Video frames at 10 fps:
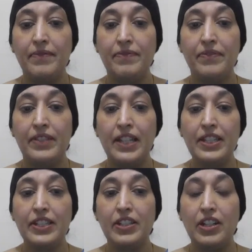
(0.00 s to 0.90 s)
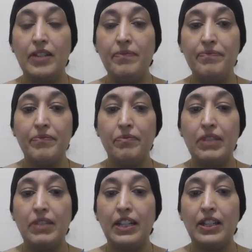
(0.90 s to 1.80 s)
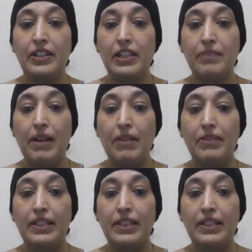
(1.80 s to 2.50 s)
This term we are learning about this